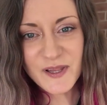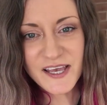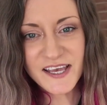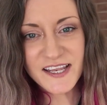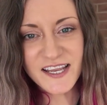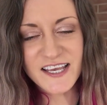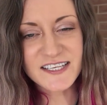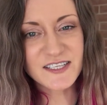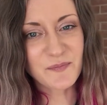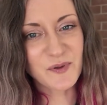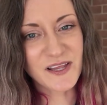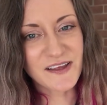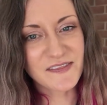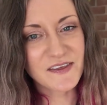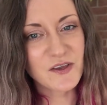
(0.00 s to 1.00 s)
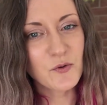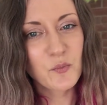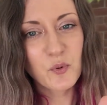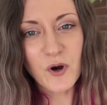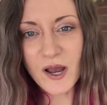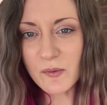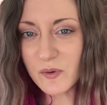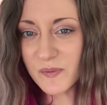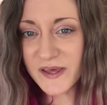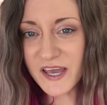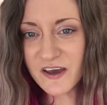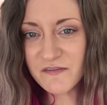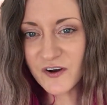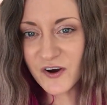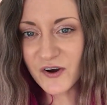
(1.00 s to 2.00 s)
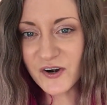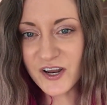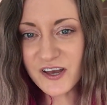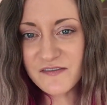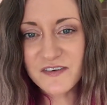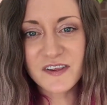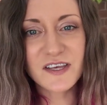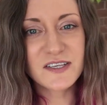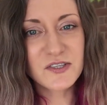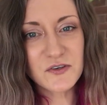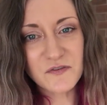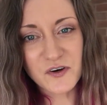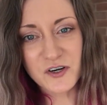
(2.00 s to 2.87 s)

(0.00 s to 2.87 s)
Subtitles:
plant is a plant that you probably have heard of, at least you've